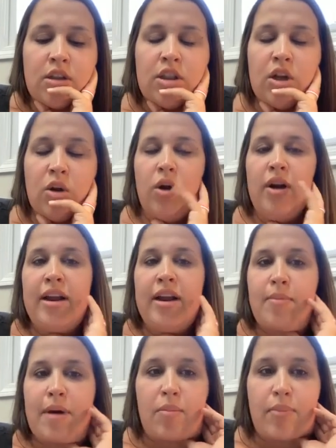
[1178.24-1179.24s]
they're
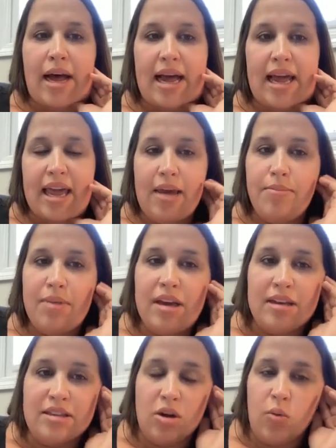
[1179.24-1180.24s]
worried about buying
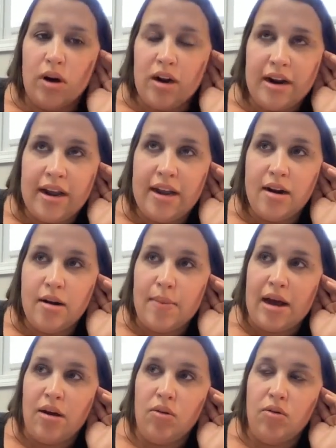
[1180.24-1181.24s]
because they're worried
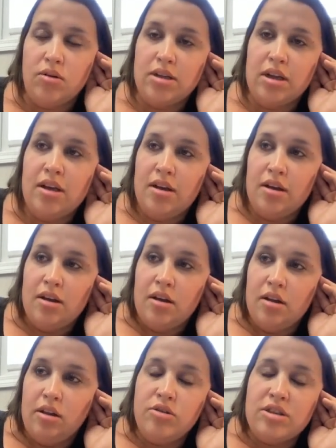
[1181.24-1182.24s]
about
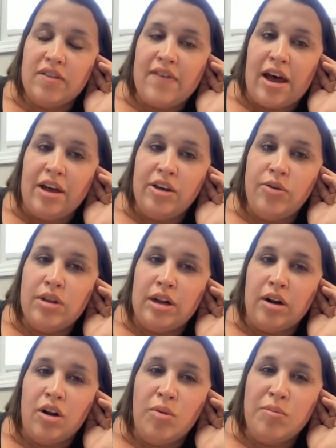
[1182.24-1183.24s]
losing value in
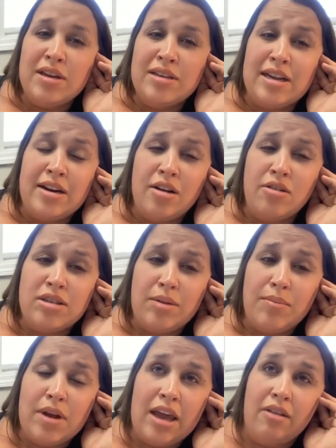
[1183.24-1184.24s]
their home because they know
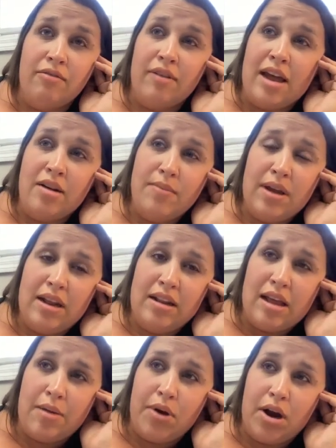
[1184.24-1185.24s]
somebody in
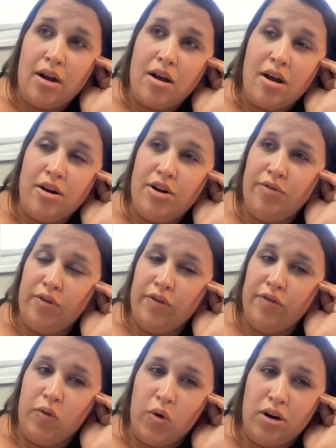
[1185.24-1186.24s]
Redmond that bought a condo
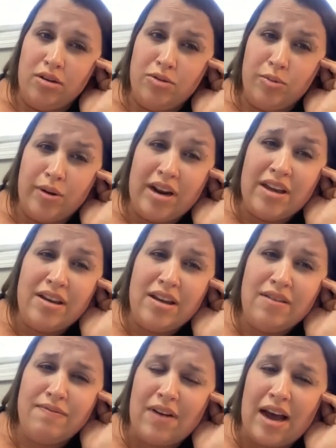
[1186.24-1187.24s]
for
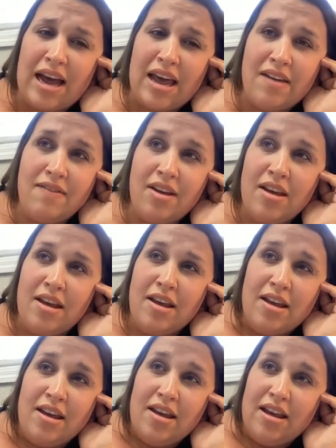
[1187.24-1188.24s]
$425,
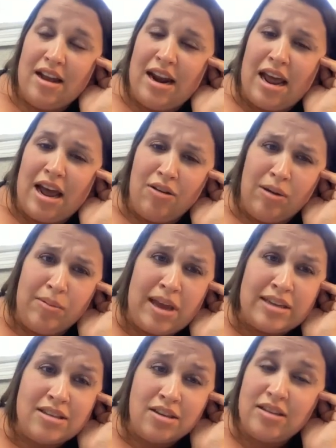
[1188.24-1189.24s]
and now I
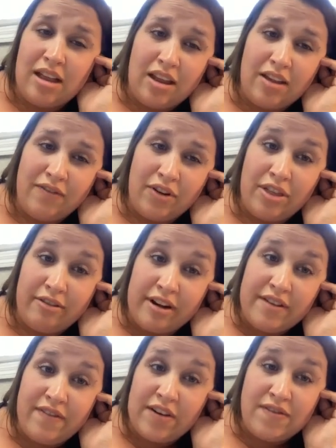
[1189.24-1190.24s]
guess they're selling for
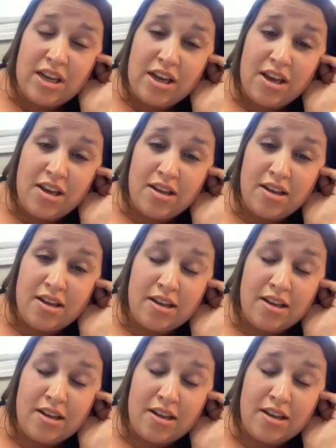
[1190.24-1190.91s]
$350.